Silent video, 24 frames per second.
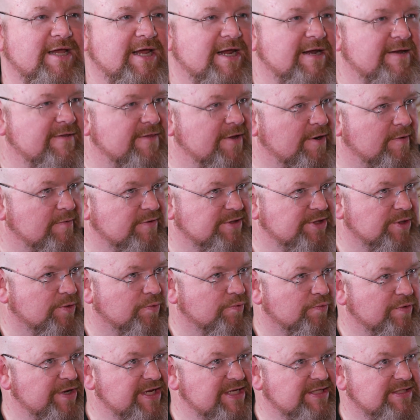and there was a
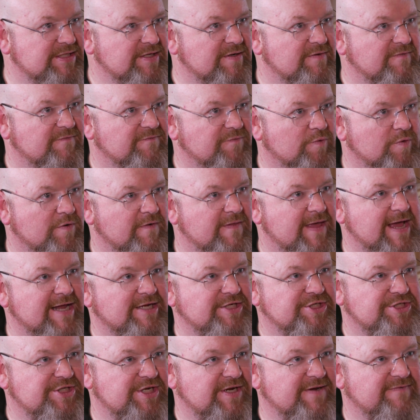reason for that
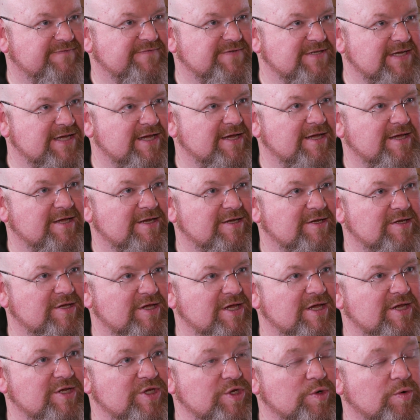shift in
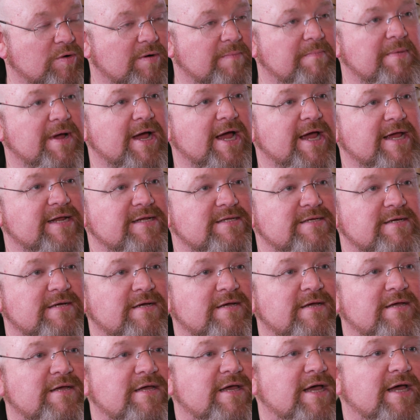in your mind,
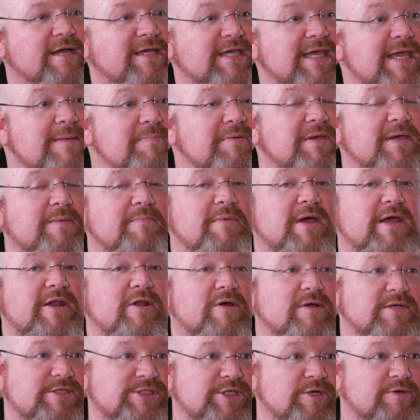yeah. uh, keeping in mind
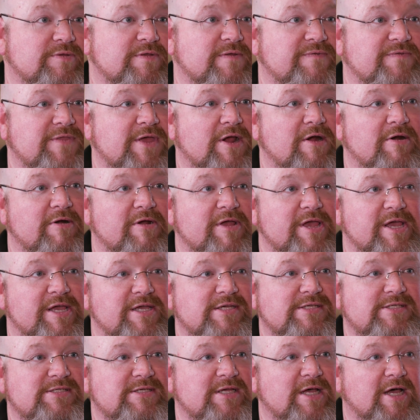also that there
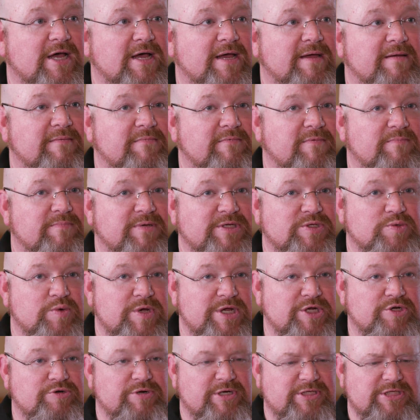is uh,
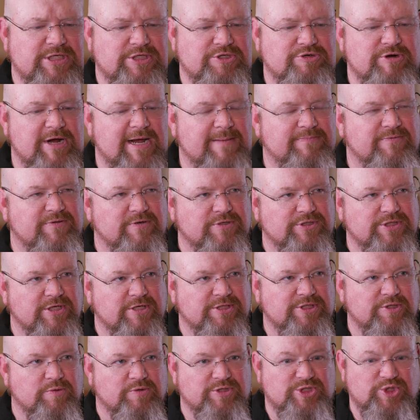between Tricked and Trapped, there's
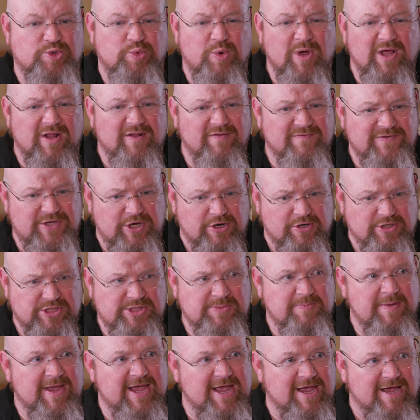also a twelve year
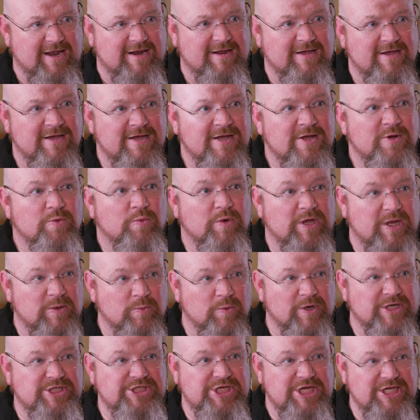span. That was my,
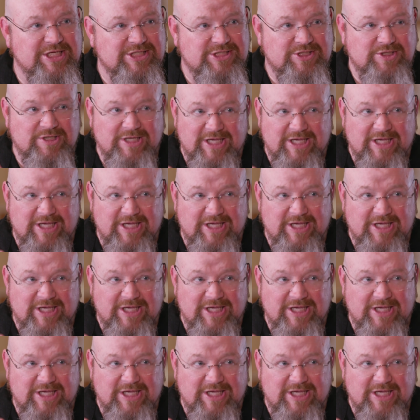in which he's